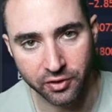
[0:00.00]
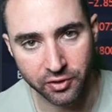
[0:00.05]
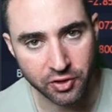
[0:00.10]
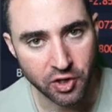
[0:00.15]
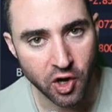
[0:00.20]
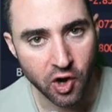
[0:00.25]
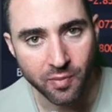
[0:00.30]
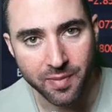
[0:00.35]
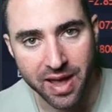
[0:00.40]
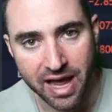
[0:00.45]

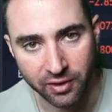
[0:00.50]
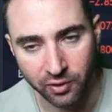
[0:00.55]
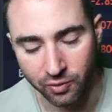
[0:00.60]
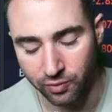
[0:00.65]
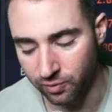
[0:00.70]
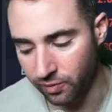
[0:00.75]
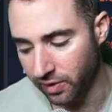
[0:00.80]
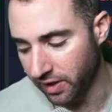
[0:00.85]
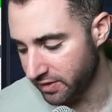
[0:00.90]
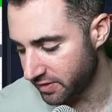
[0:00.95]
no matter
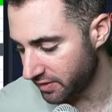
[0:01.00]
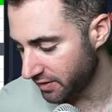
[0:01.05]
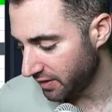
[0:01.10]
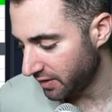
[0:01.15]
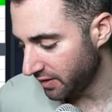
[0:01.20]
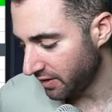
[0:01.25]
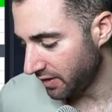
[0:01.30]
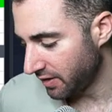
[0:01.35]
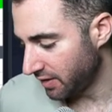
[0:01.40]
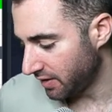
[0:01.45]
what,
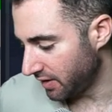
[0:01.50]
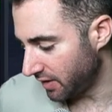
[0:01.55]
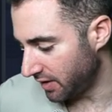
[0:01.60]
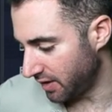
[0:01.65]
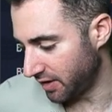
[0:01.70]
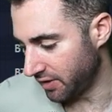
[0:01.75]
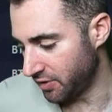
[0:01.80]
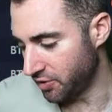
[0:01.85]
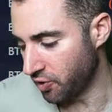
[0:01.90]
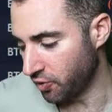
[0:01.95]

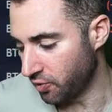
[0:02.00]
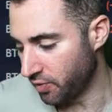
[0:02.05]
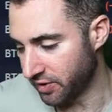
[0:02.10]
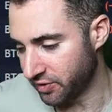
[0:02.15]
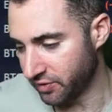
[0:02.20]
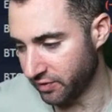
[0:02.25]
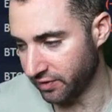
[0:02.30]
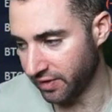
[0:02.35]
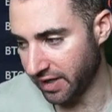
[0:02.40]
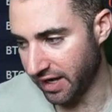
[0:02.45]
no
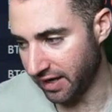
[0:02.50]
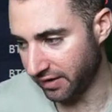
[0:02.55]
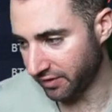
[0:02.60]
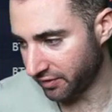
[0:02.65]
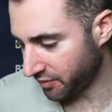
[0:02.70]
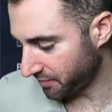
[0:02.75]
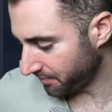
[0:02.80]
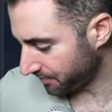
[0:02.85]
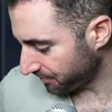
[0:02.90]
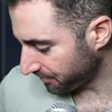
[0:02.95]
questions
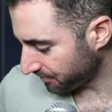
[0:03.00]
asked.